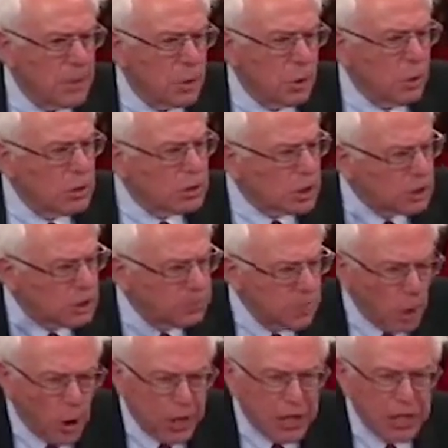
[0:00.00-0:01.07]
who has
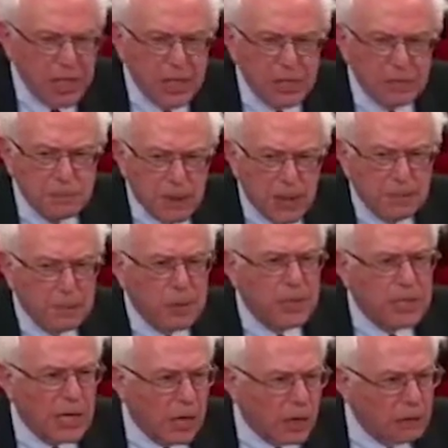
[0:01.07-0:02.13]
exploited his people
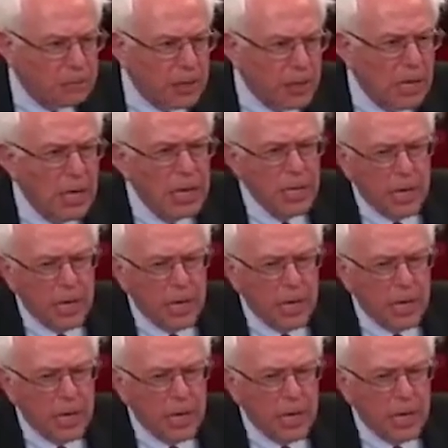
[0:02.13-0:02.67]
terribly